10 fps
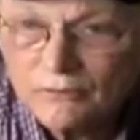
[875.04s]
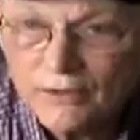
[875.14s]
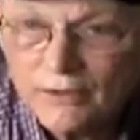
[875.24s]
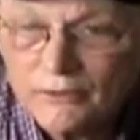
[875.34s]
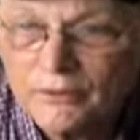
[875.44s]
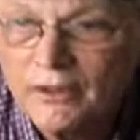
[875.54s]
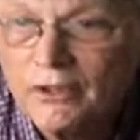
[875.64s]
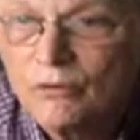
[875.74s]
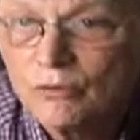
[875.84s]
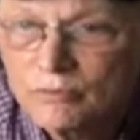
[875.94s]
father
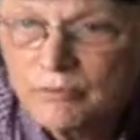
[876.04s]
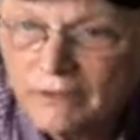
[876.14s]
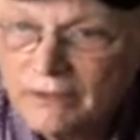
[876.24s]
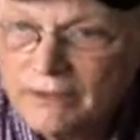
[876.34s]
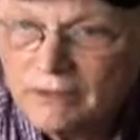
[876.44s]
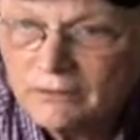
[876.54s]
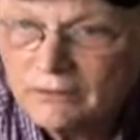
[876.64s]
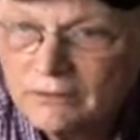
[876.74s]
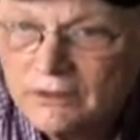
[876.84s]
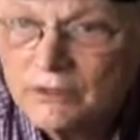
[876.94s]
was mentally ill.
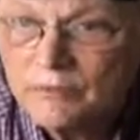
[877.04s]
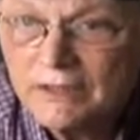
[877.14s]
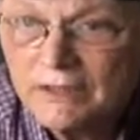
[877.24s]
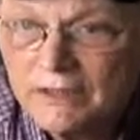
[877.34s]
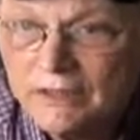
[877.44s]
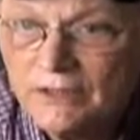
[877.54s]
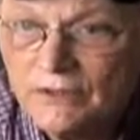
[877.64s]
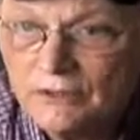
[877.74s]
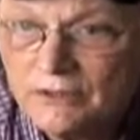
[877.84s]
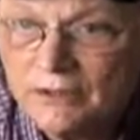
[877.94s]
Spent 19
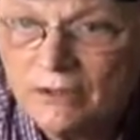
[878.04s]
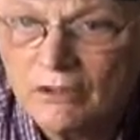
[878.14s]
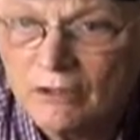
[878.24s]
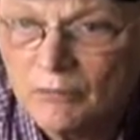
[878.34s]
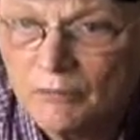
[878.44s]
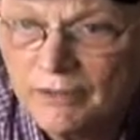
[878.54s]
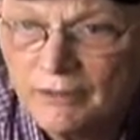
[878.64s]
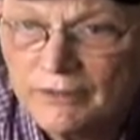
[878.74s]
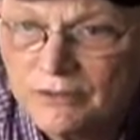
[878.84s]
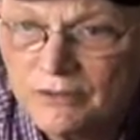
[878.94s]
years in a horrible mental
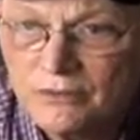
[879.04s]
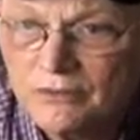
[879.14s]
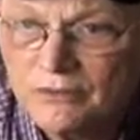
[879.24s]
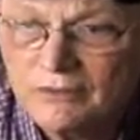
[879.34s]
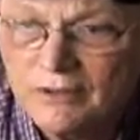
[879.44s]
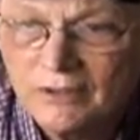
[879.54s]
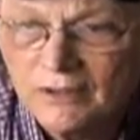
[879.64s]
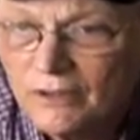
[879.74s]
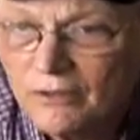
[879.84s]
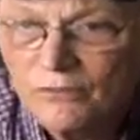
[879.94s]
institution
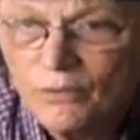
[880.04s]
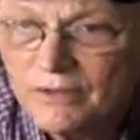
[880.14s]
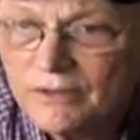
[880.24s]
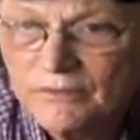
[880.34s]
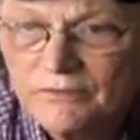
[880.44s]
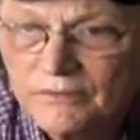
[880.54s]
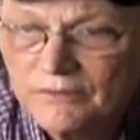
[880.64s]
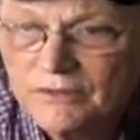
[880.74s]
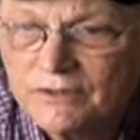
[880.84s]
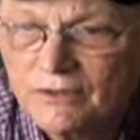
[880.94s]
in the 40s and
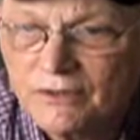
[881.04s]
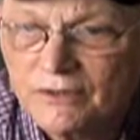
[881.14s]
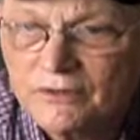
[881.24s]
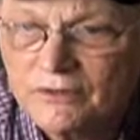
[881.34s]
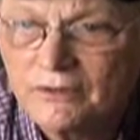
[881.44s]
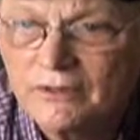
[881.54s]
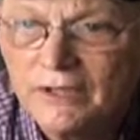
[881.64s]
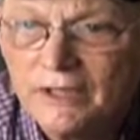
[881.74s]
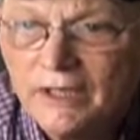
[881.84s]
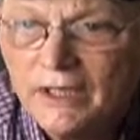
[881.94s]
50s in Arkansas.
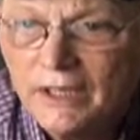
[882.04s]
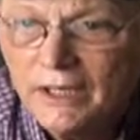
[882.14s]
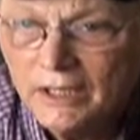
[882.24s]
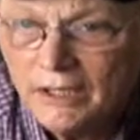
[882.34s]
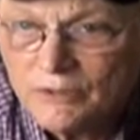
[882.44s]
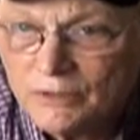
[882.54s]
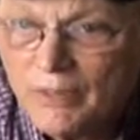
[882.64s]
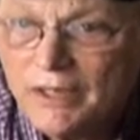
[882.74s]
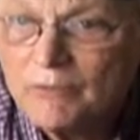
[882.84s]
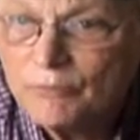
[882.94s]
Somebody